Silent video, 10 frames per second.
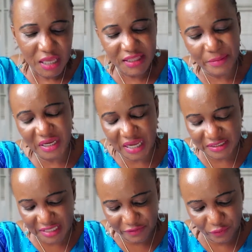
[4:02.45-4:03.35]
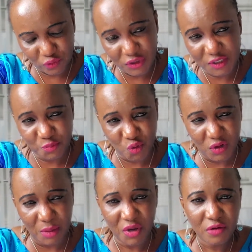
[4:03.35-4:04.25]
Now make us start to do this
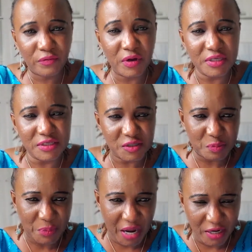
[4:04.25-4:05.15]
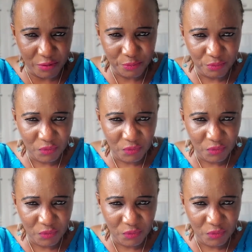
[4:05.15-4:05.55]
program for inspire,